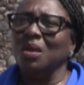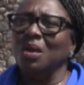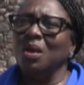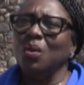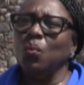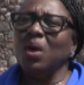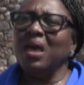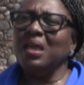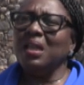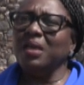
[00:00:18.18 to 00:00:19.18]

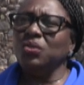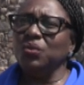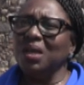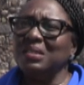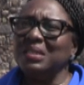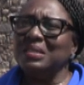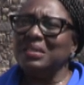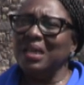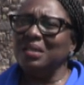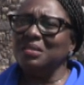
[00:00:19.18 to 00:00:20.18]
While I do not
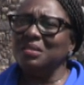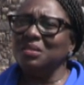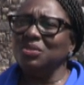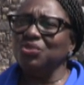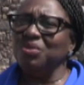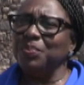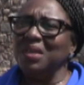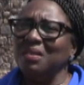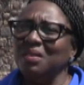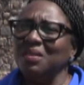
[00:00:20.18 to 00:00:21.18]
intend to
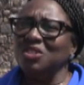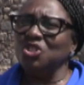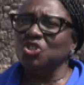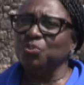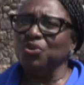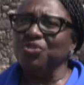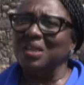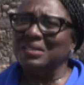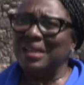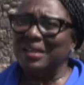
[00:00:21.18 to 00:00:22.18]
repeat this
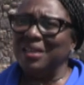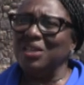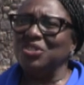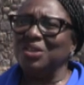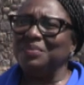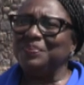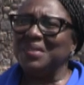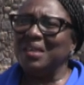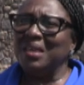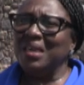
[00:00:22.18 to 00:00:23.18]
spurious allegation,
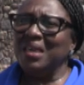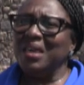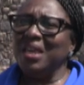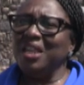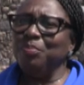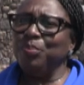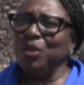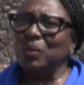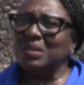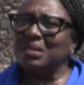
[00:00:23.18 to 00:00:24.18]
it
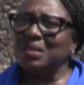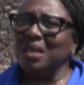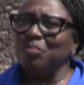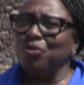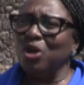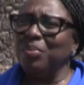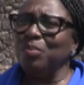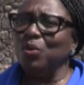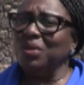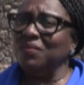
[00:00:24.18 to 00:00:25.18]
imputes improper
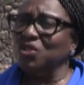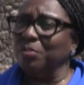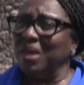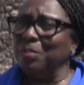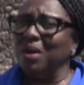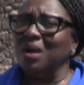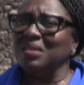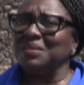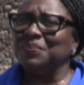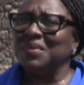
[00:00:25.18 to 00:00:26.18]
motives on my
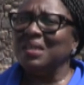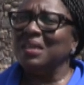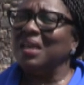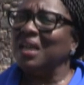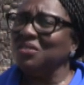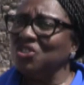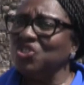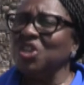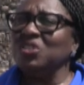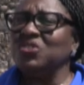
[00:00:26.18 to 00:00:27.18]
part and
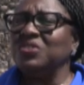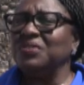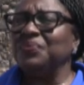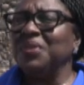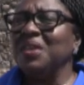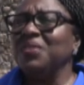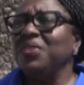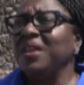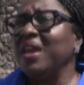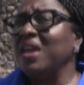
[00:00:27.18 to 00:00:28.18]
suggests
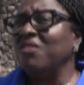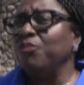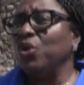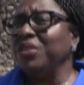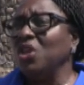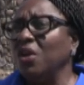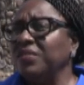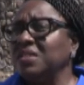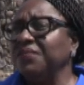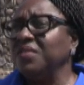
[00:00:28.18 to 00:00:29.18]
that I have brought the
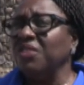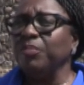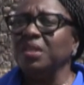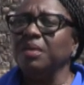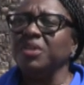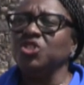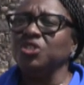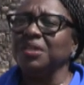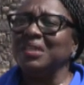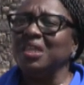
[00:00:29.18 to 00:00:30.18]
Office of Government
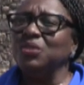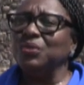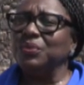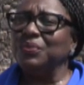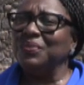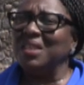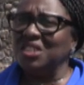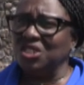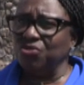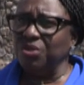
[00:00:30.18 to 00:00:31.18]
Commissioner into
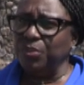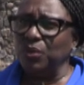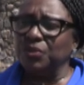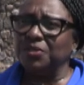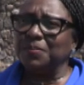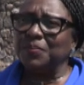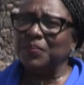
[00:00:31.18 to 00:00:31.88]
this repute.